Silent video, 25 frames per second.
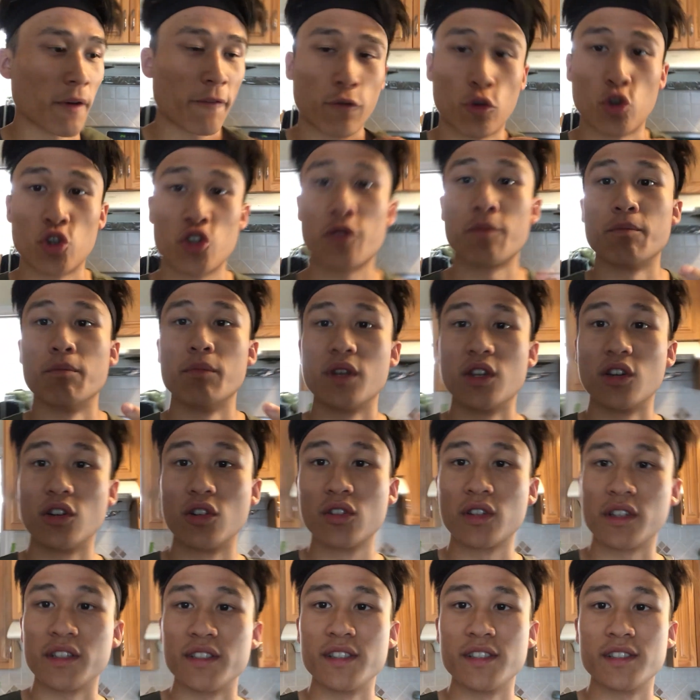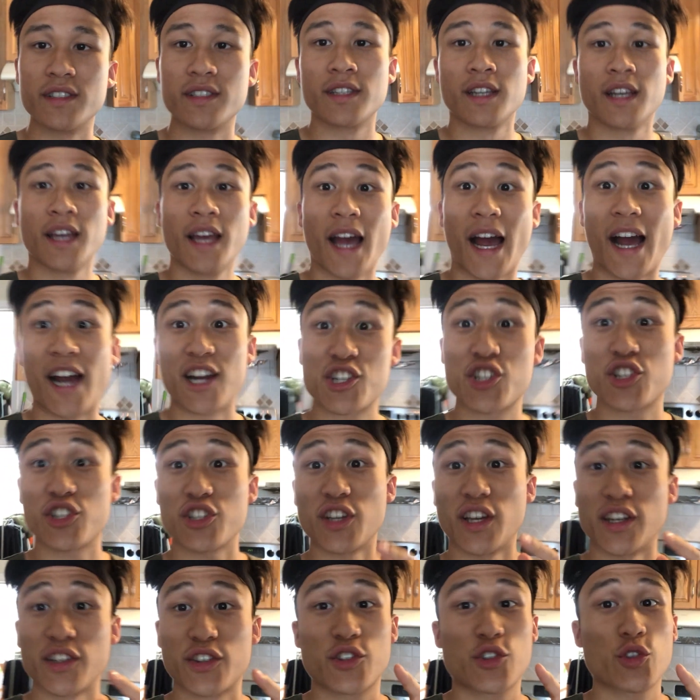my first meal is
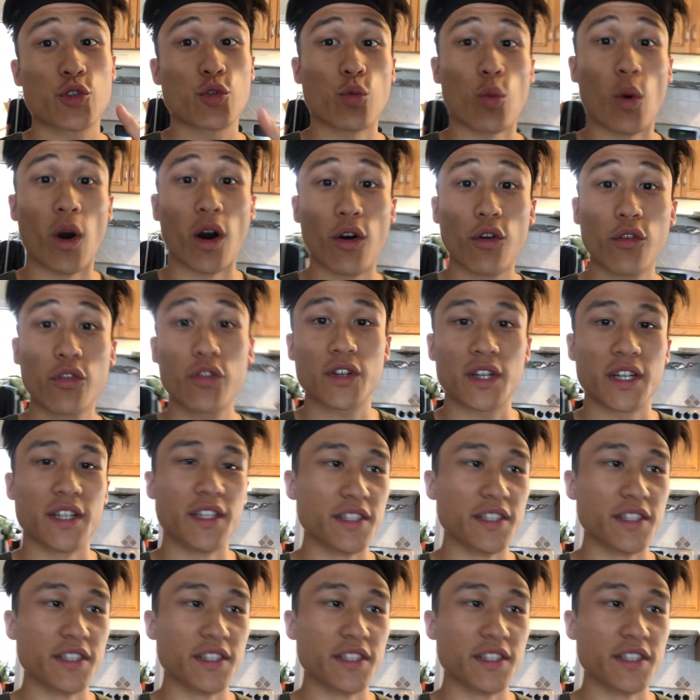actually at 12,